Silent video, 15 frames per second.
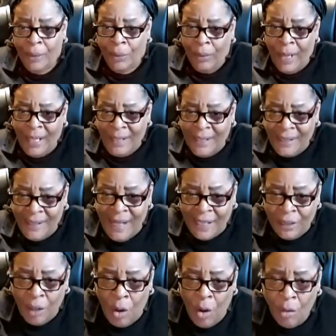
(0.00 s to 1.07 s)
But race is
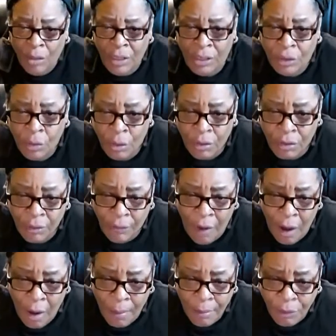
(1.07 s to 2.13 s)
not the only source of
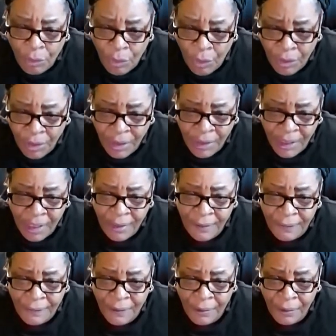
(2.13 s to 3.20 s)
arbitrariness
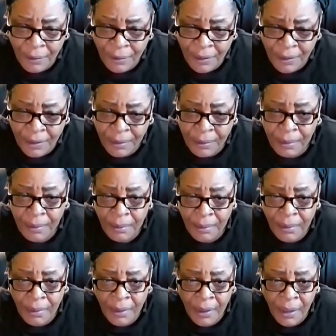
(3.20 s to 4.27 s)
in the federal system.
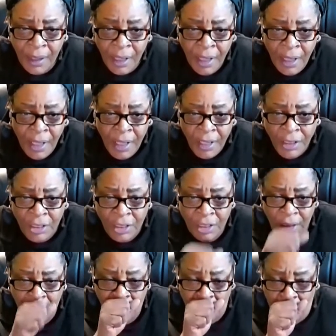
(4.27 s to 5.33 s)

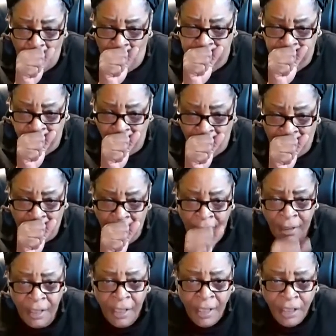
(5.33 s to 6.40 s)
Ge
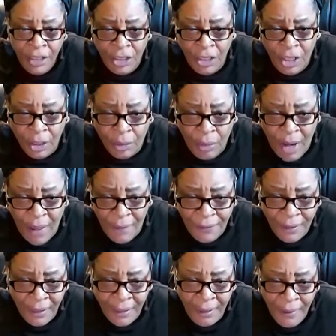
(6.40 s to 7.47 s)

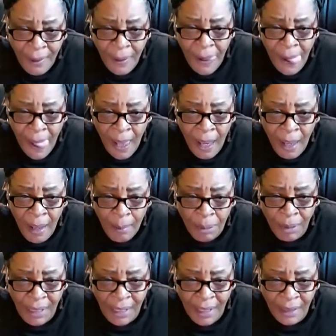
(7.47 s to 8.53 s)
Geographically
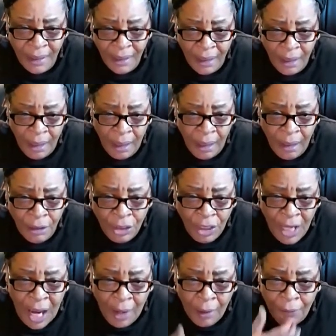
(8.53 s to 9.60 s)
plays, uh,
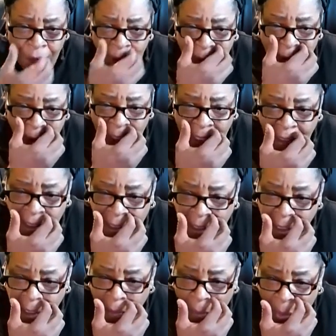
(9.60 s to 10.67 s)
geography plays a
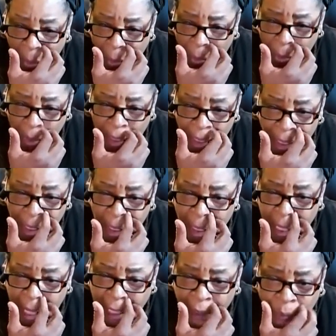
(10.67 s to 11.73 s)
key role
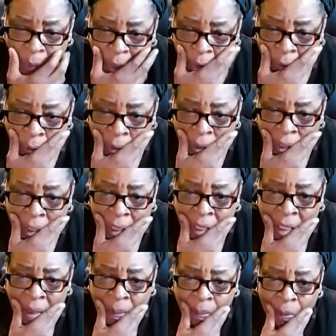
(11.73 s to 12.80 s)
as well
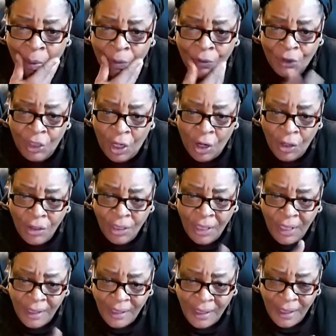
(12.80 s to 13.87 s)
in both
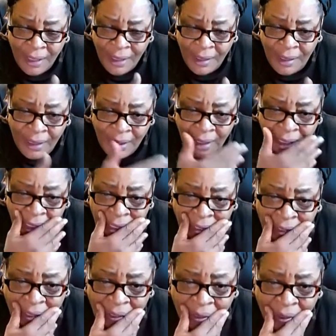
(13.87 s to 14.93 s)
charging and sentencing
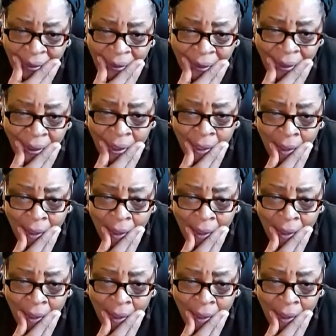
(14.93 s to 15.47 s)
decisions.